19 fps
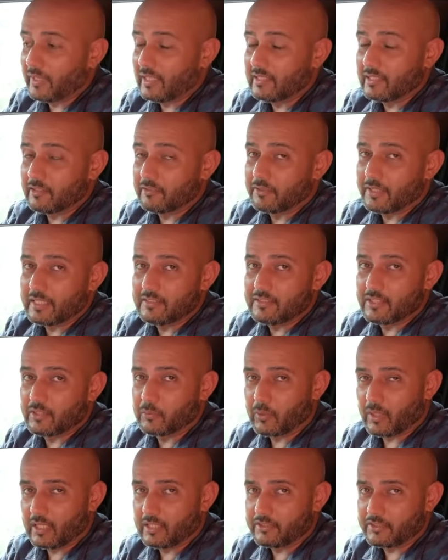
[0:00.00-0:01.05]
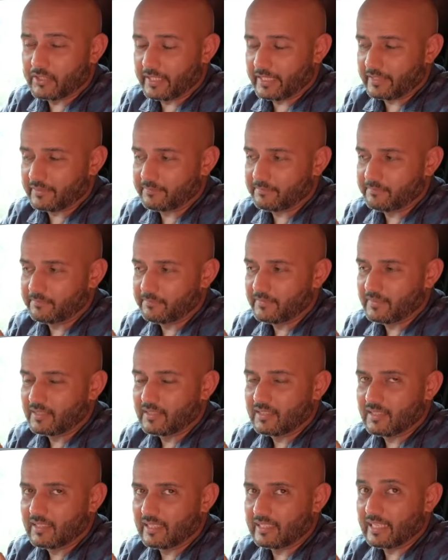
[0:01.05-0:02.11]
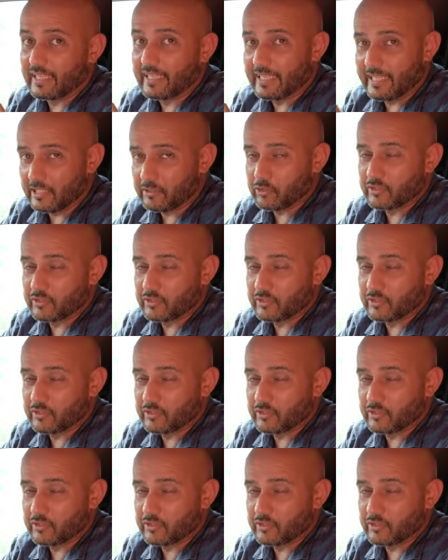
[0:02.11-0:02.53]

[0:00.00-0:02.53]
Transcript: are in the Ranger Wildtrak, and I hate